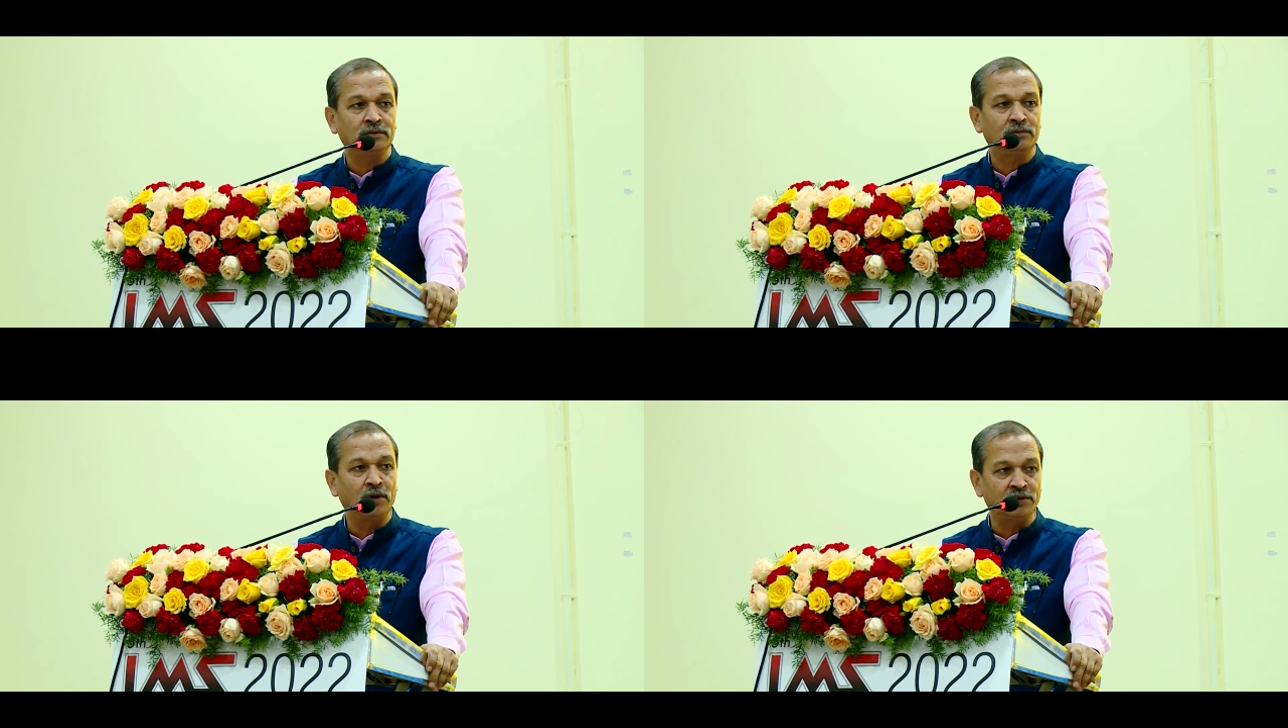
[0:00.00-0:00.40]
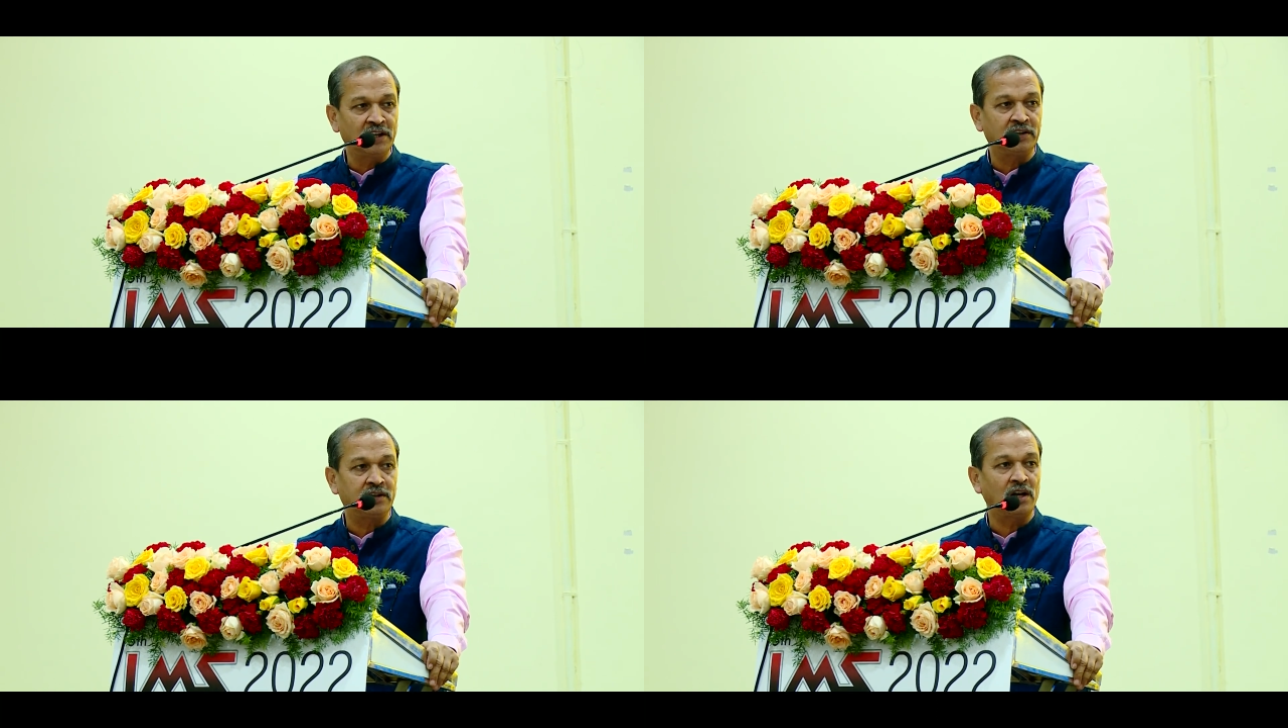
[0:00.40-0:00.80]
For
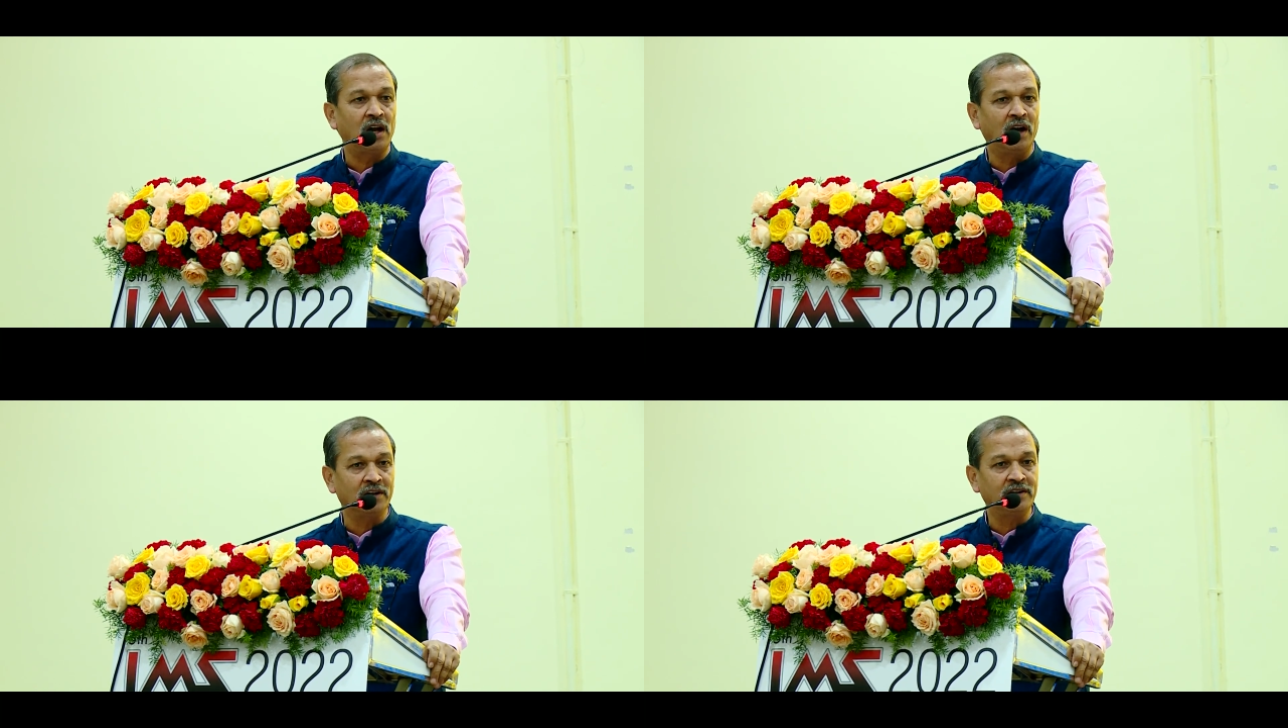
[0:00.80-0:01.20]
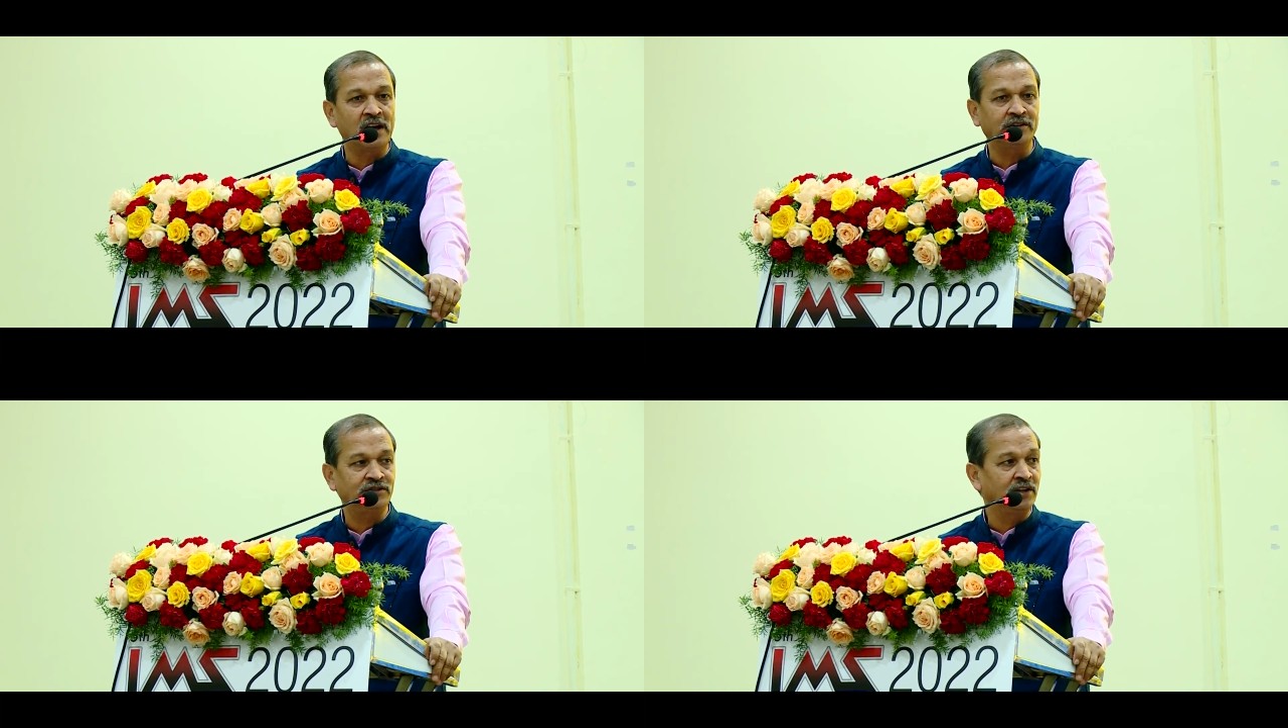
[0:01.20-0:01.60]
that
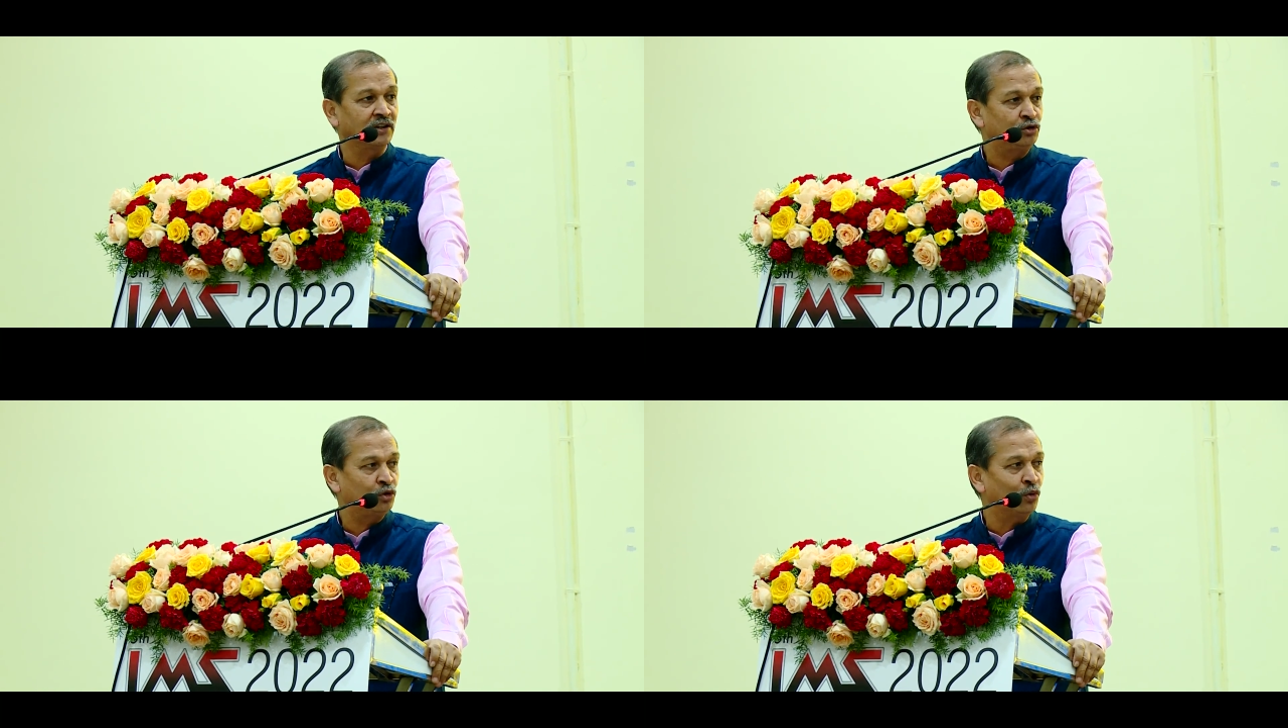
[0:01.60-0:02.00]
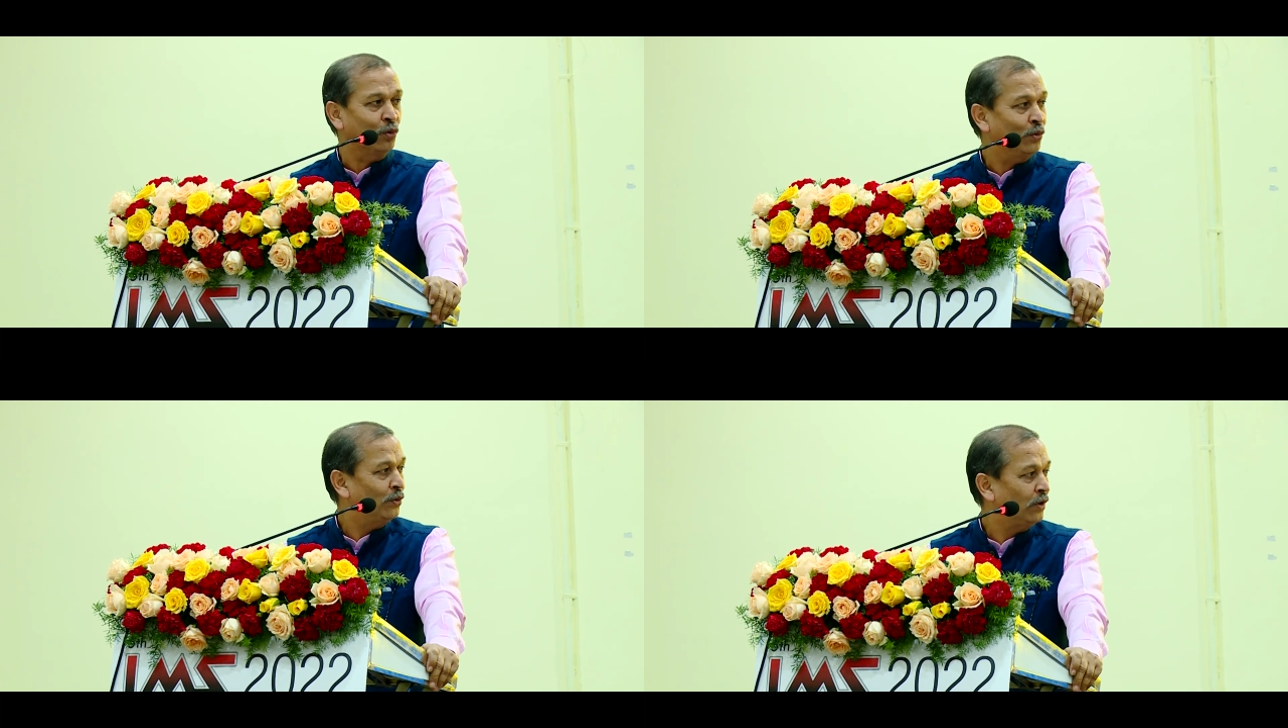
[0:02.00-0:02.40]
organizing a
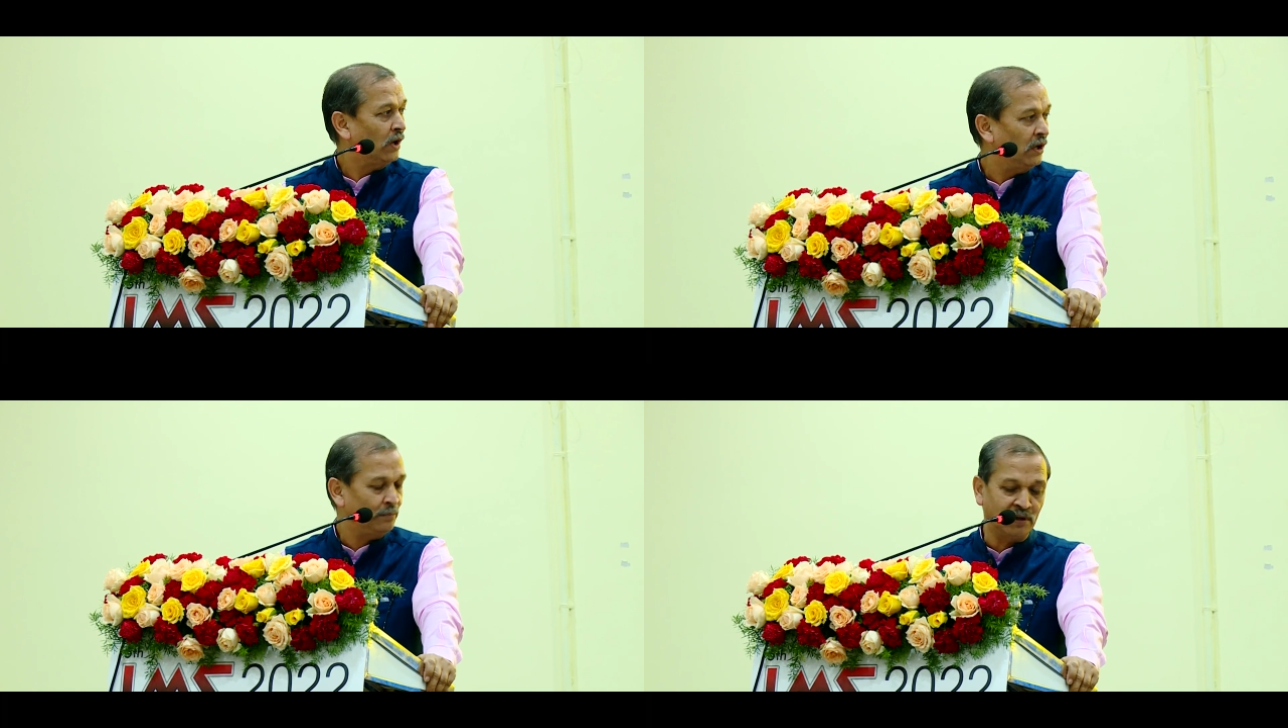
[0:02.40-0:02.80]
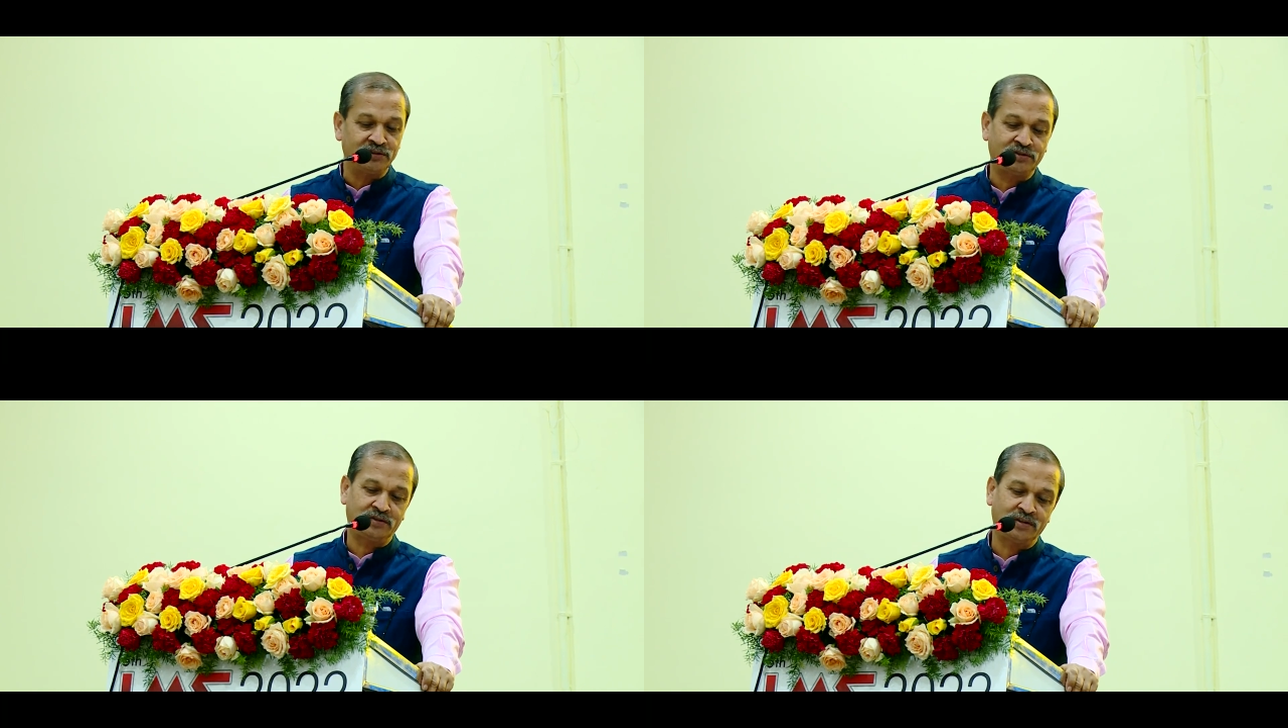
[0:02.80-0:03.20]
show, I
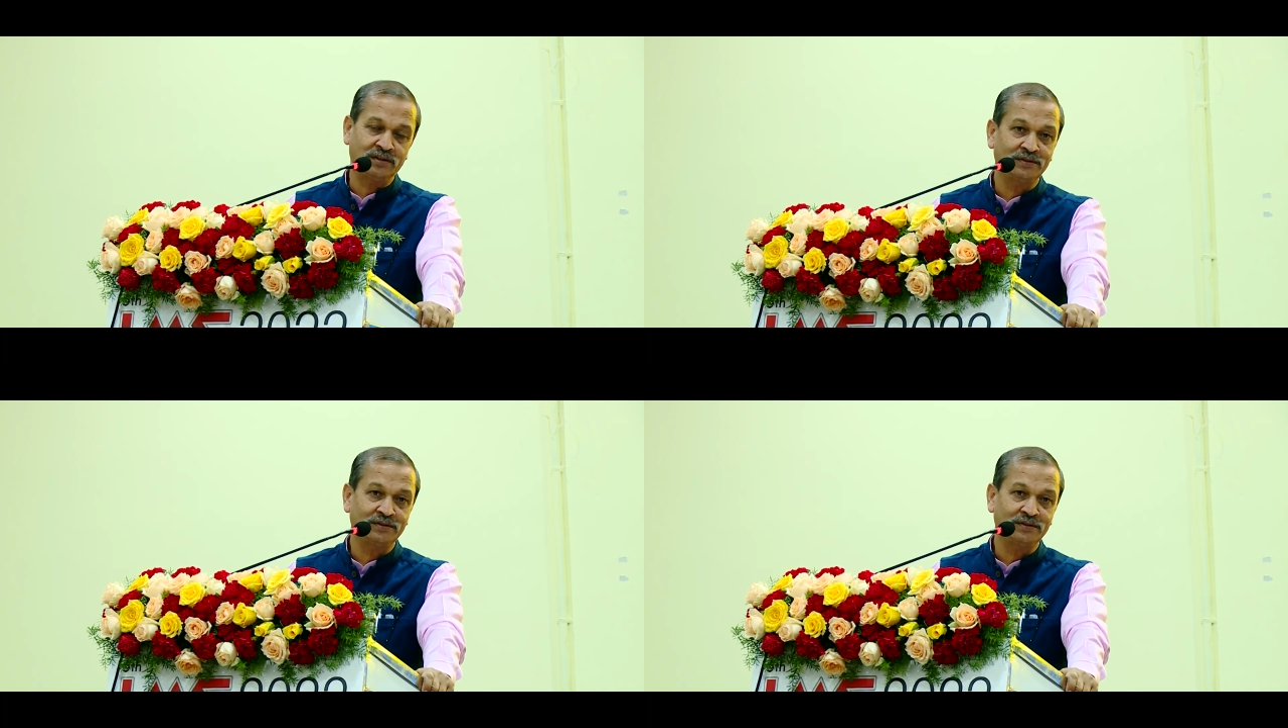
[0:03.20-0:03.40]
must